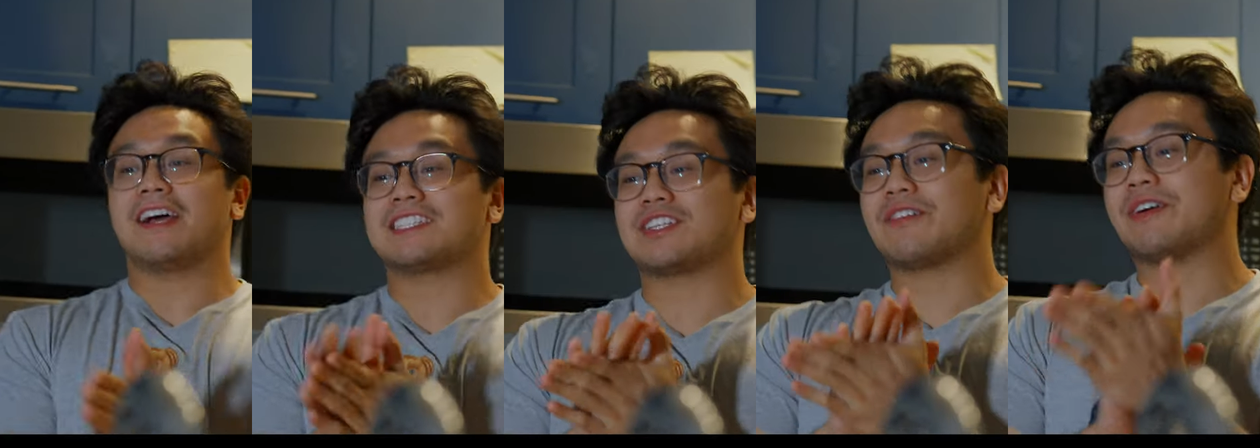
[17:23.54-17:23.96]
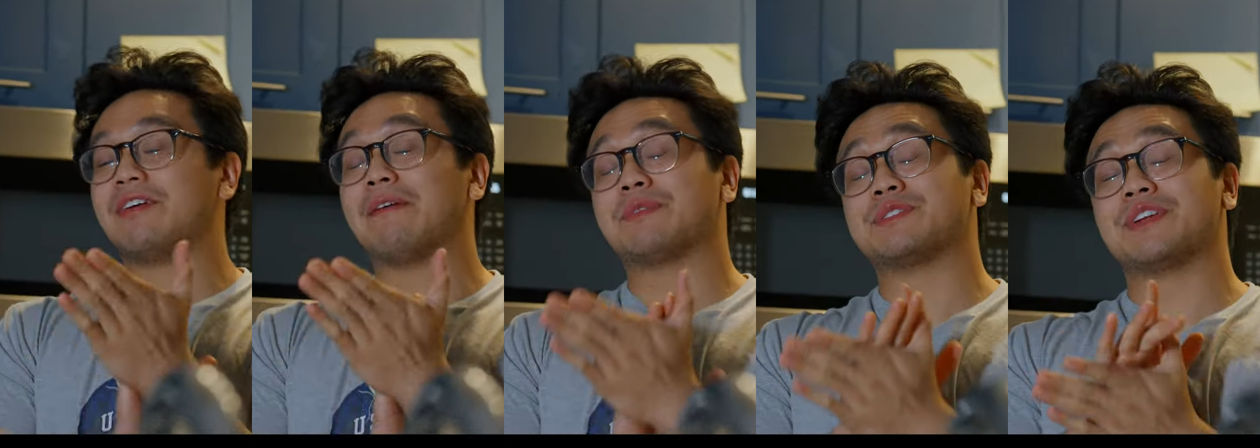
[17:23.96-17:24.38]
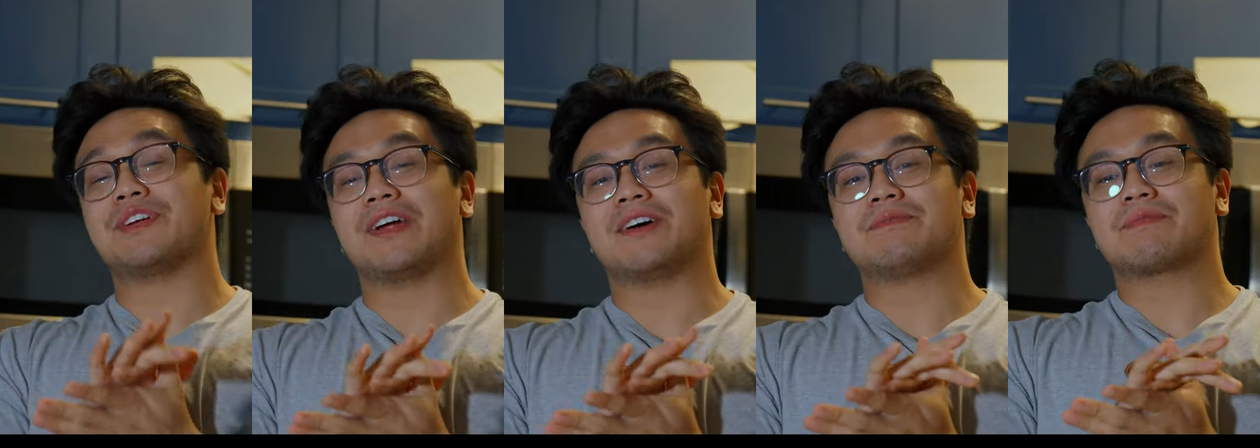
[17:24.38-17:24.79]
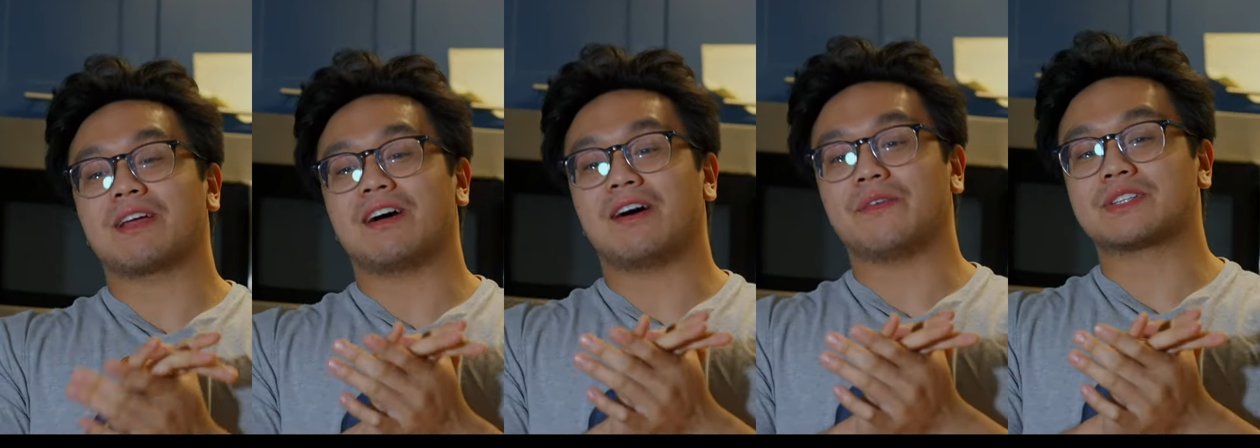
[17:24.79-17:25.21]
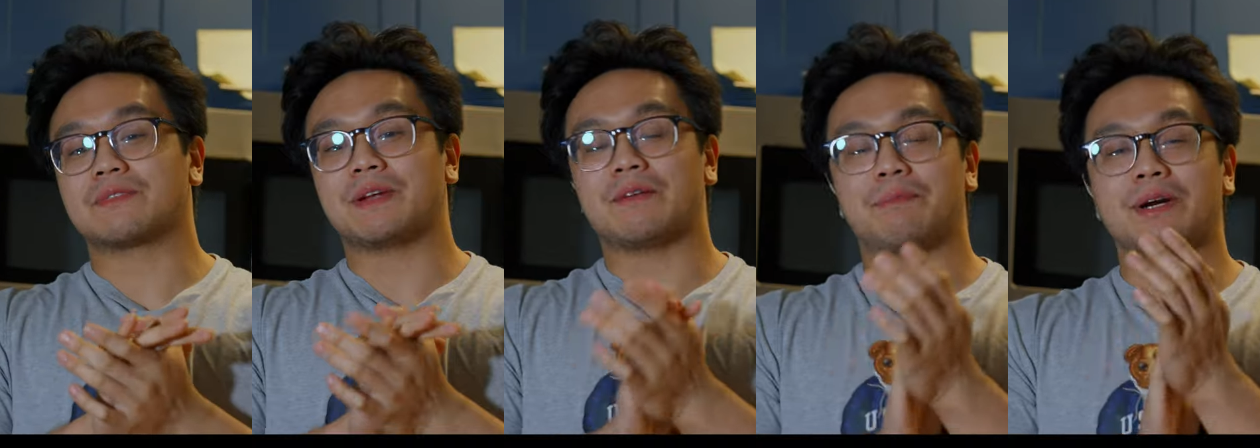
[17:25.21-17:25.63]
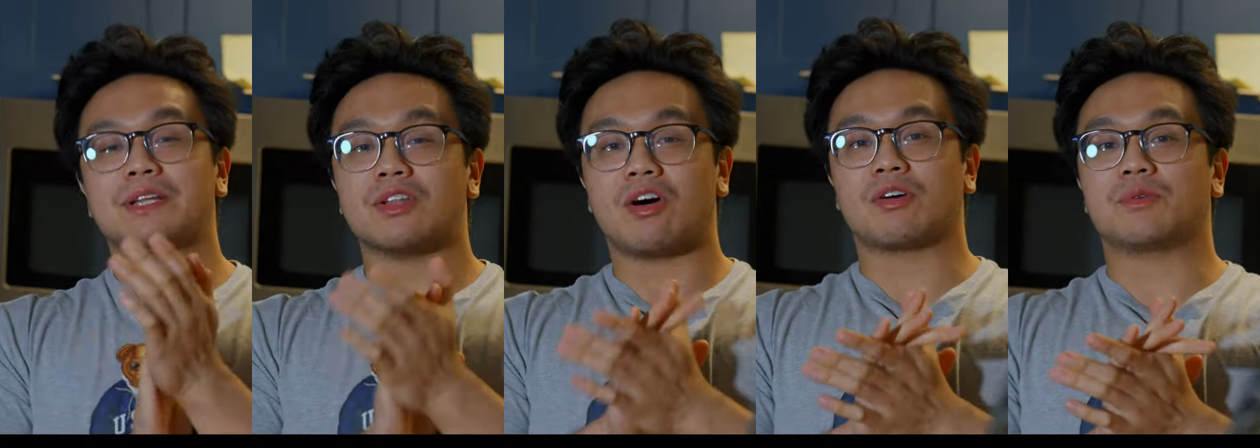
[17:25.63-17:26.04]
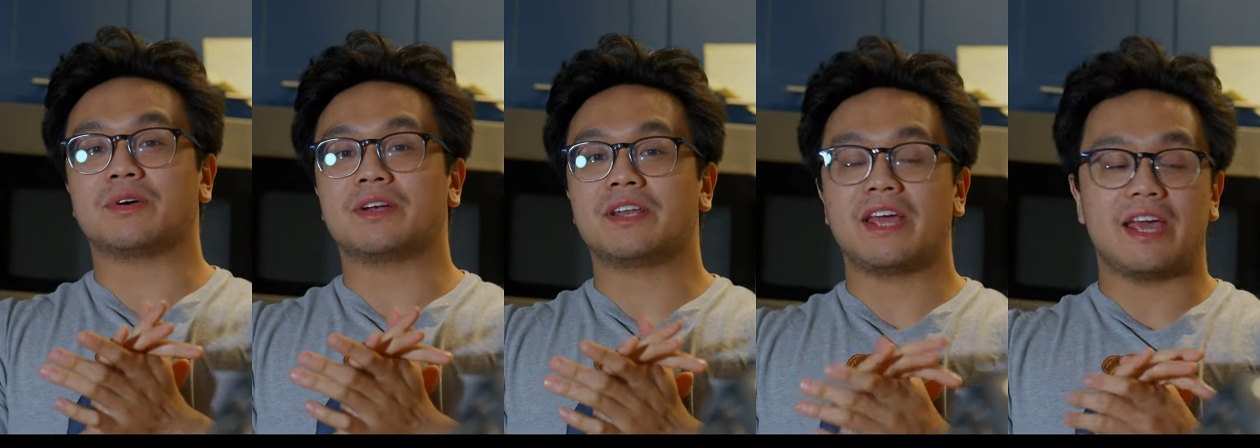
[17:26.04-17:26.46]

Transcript: guys, so we're gonna wrap this video now. Um, it's gonna be a pretty long one,